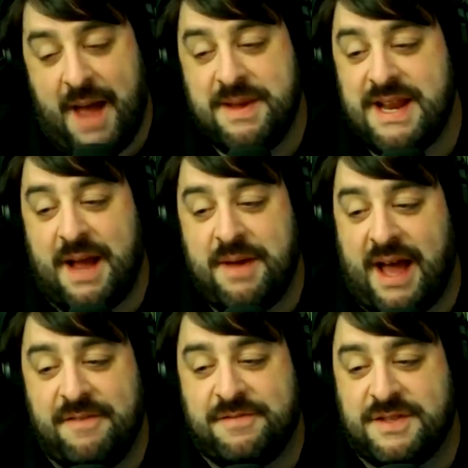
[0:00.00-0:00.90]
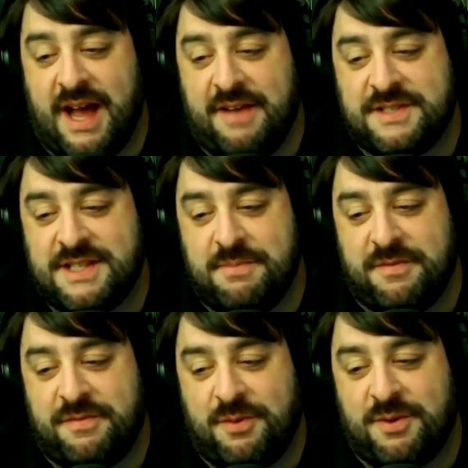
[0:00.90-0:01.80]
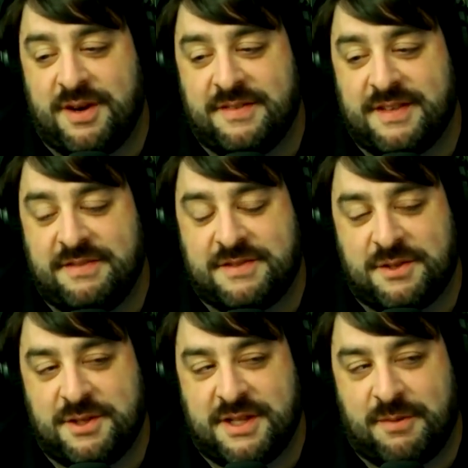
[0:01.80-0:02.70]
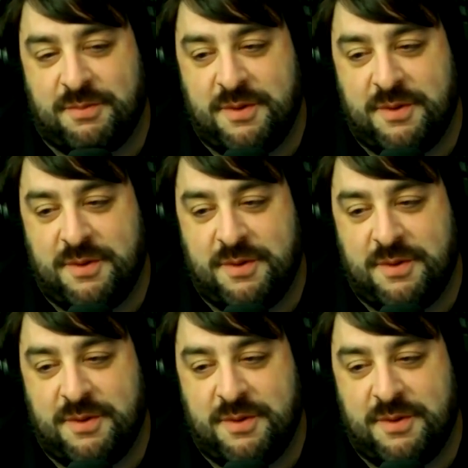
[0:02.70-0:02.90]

I mean, I've said before, and I've told you, like,